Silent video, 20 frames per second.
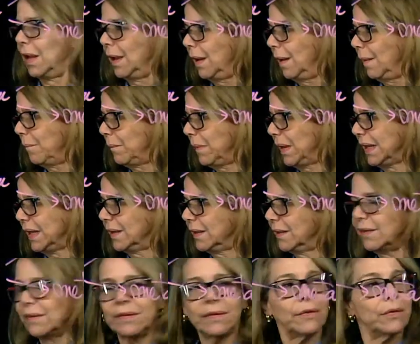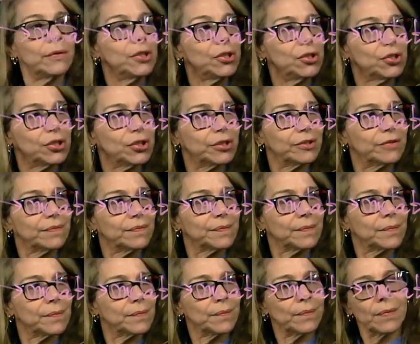But in excretion,
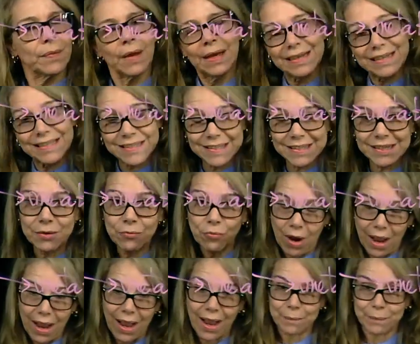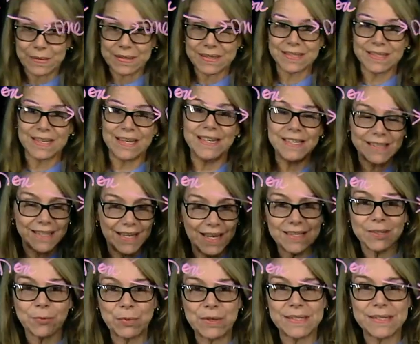let's see what happens. And that's
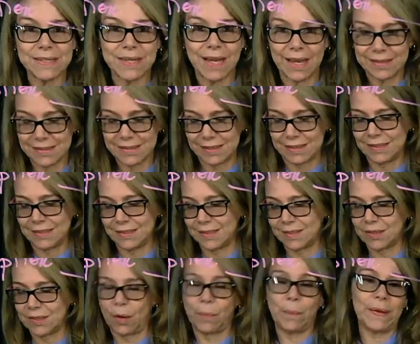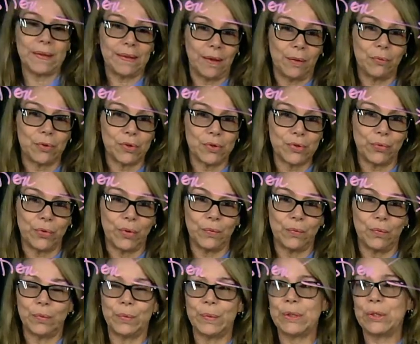precisely the topic that we're doing
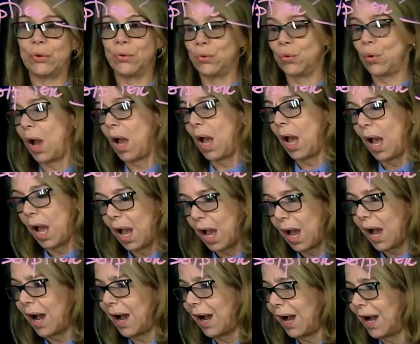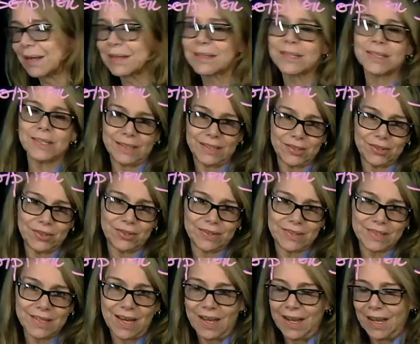when we do
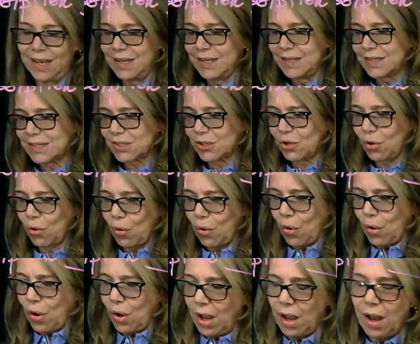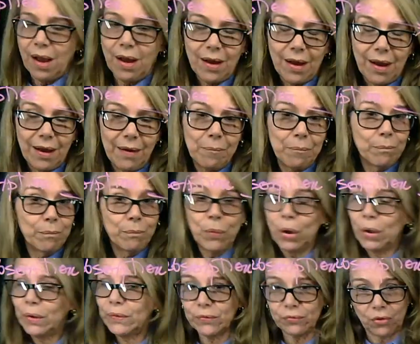oxidations. So
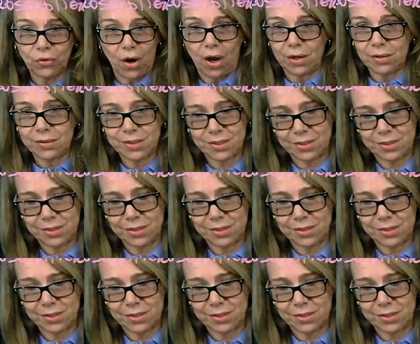most drugs,